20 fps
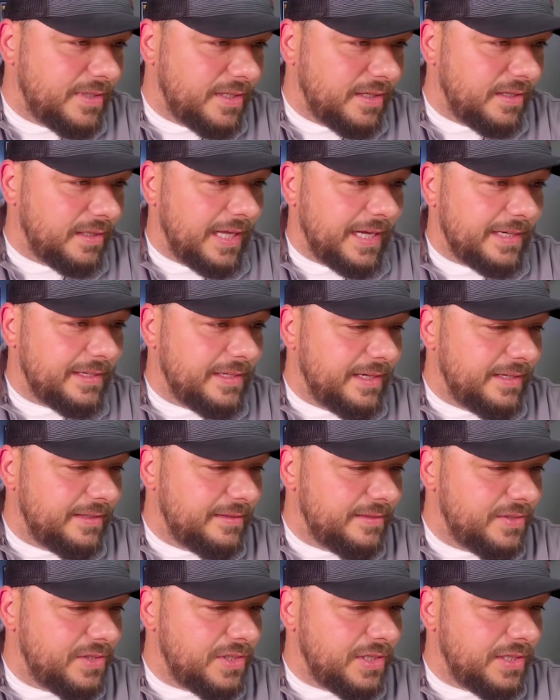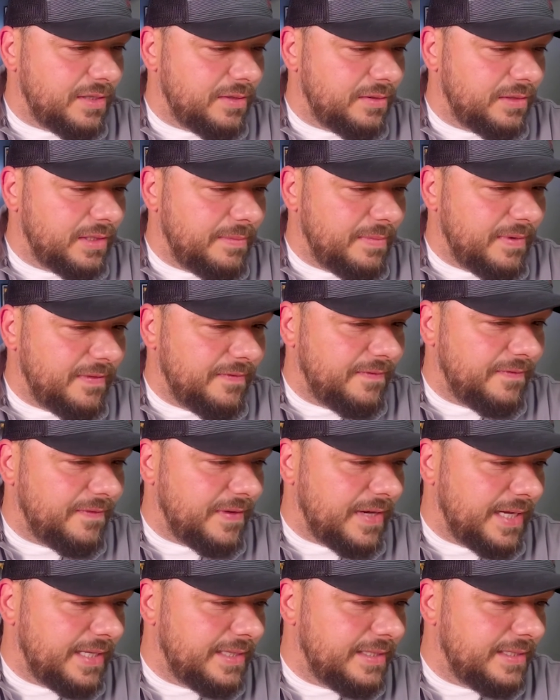collecting. So let me
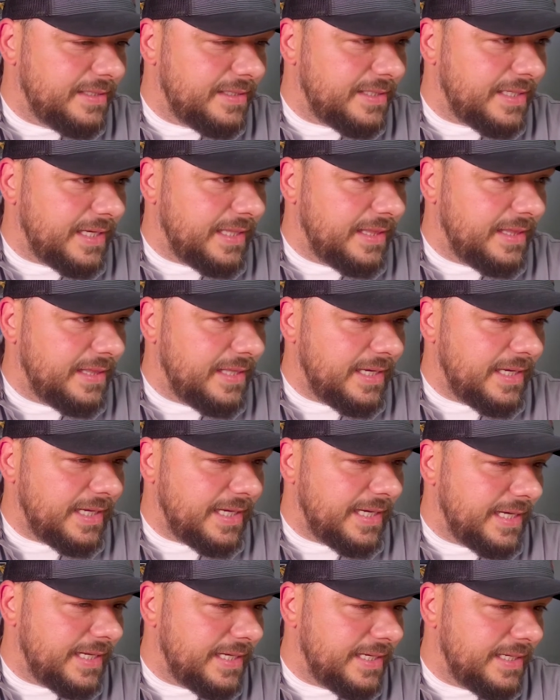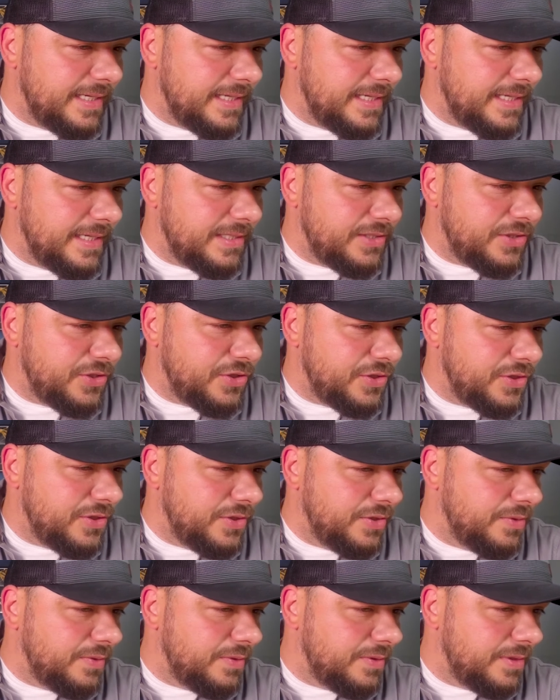find this. I think I had an
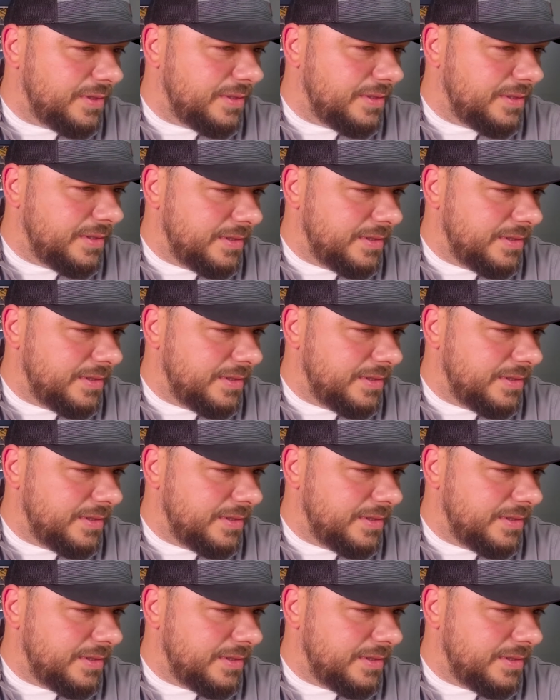issue.